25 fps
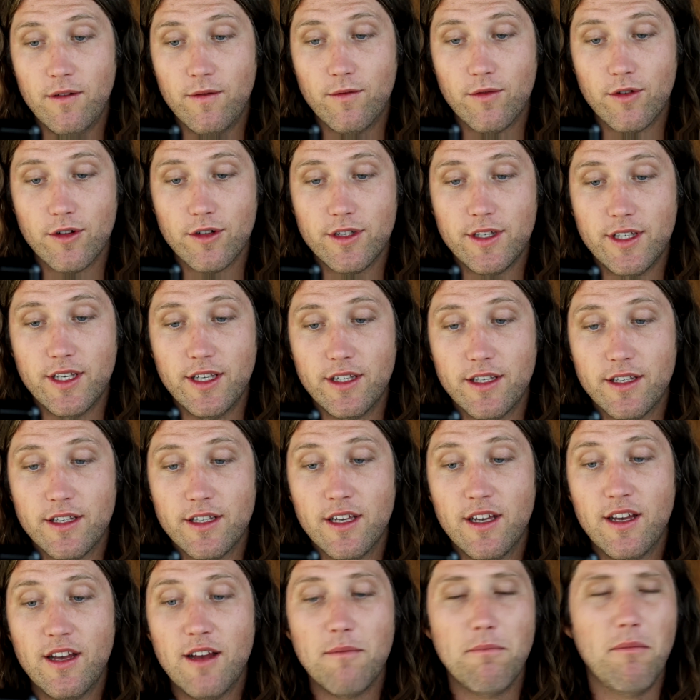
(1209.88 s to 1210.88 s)

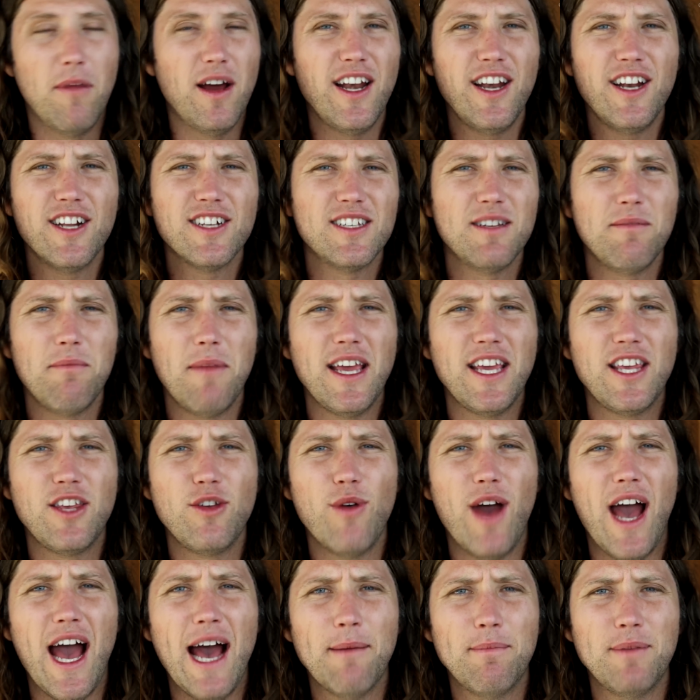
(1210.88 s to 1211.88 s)
versus money doesn't make
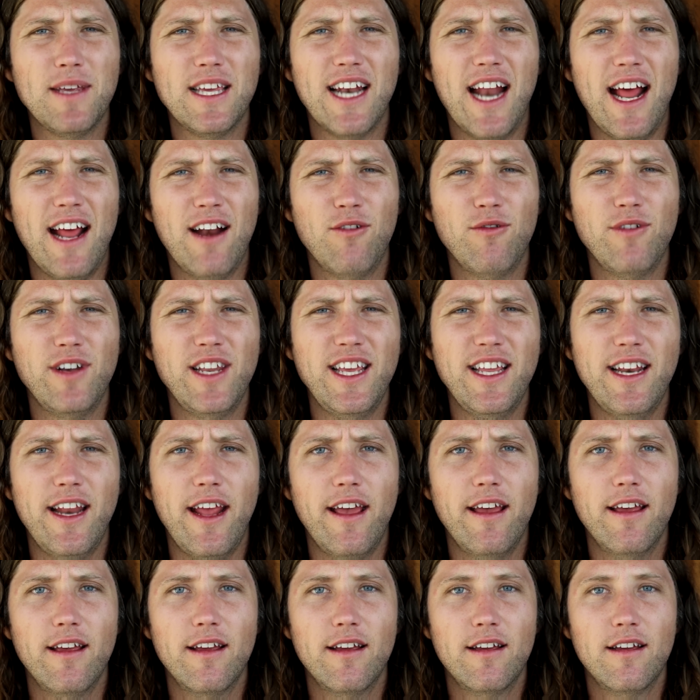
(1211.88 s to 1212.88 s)
you happy and I don't need
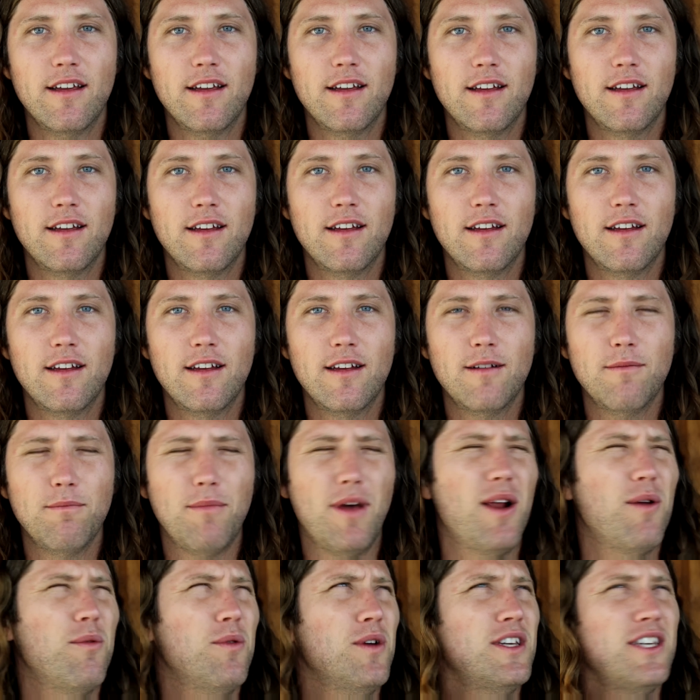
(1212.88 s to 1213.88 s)
it,
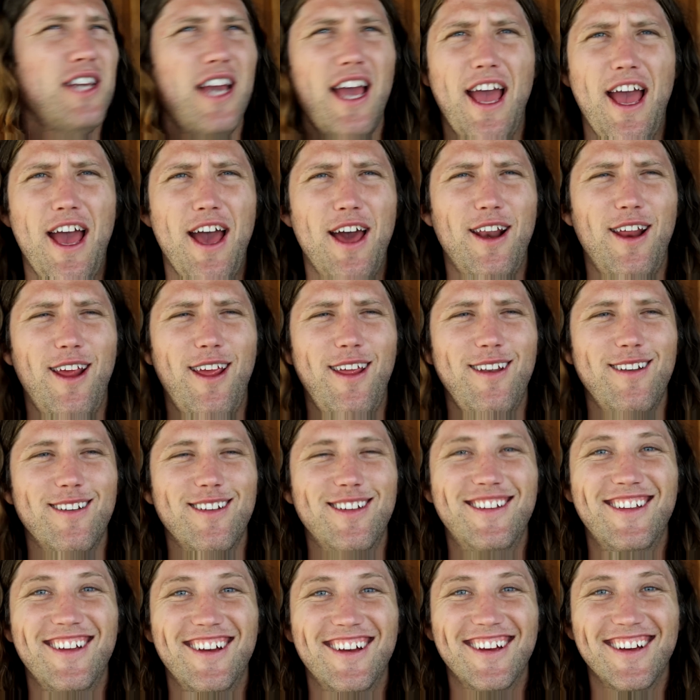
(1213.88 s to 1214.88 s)
but I wish I had
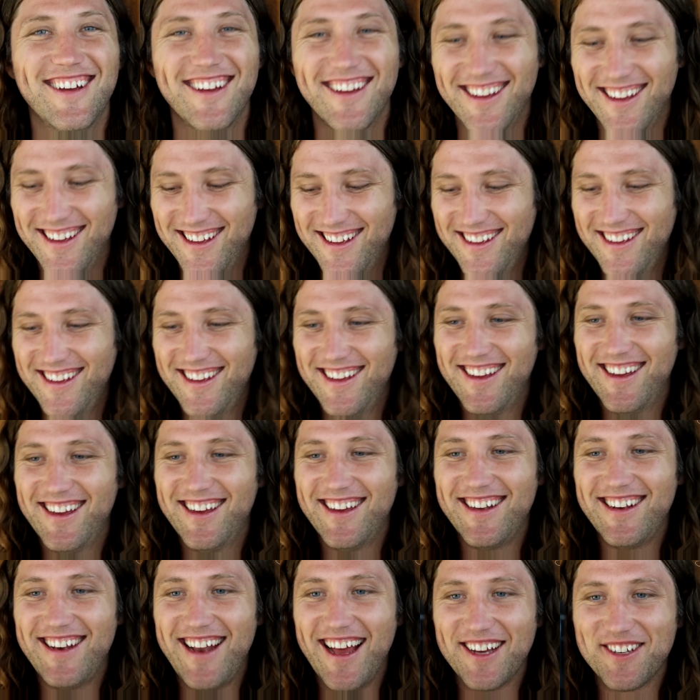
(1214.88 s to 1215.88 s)

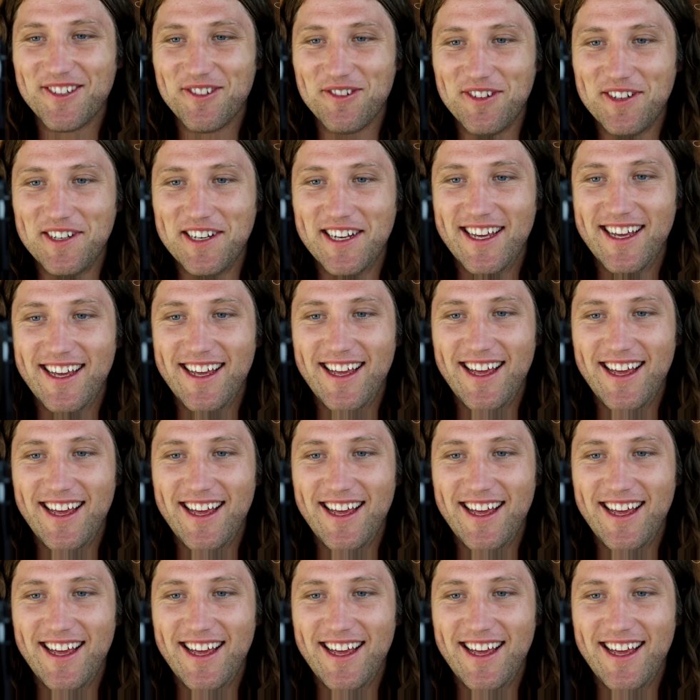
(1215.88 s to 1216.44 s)
it. Next one.